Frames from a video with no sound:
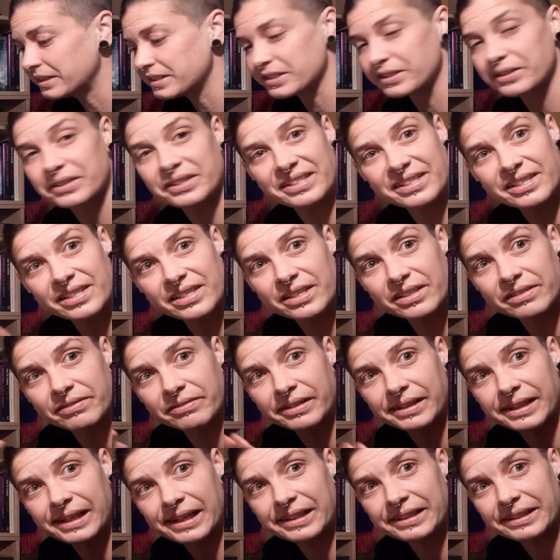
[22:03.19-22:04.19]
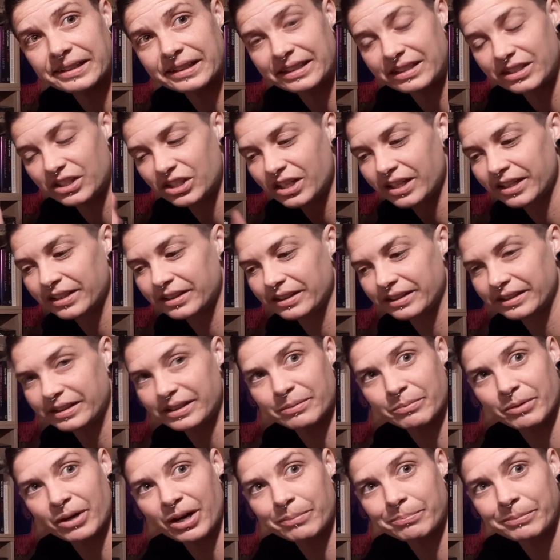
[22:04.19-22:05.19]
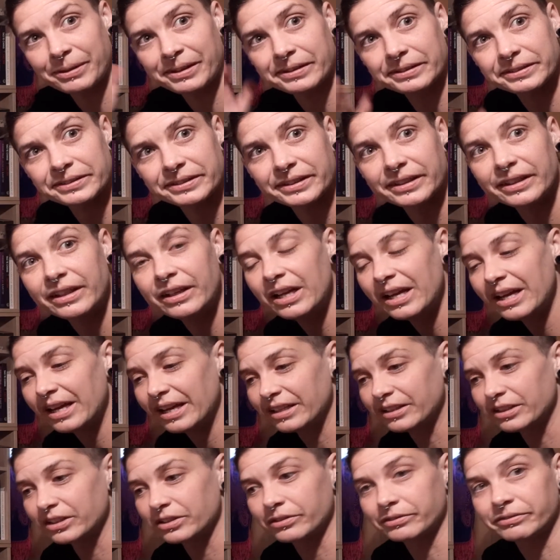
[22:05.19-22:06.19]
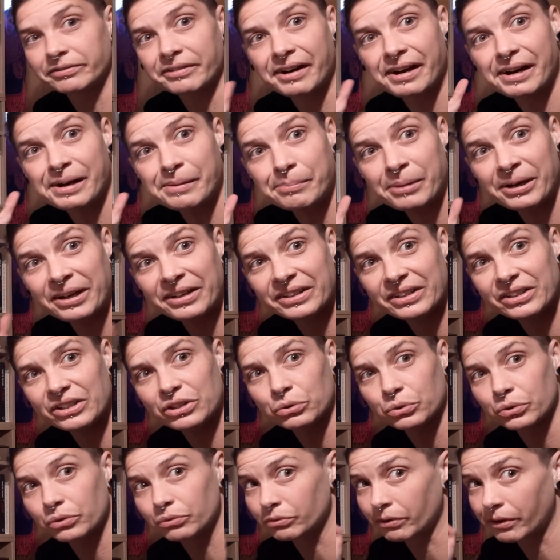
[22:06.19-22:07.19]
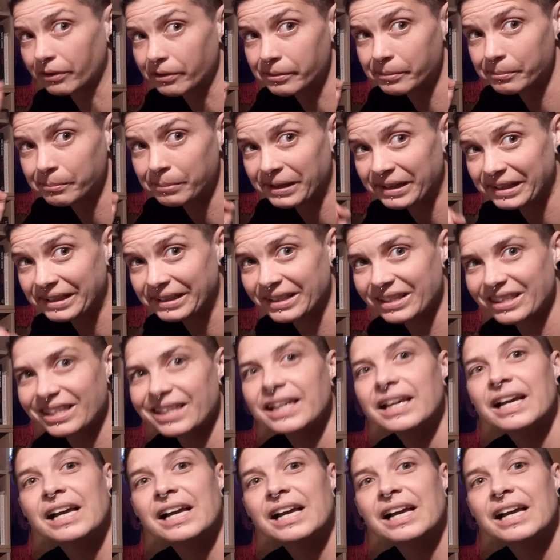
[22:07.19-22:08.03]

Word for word: So this is a reality check that you might be on the either the right path or the wrong path,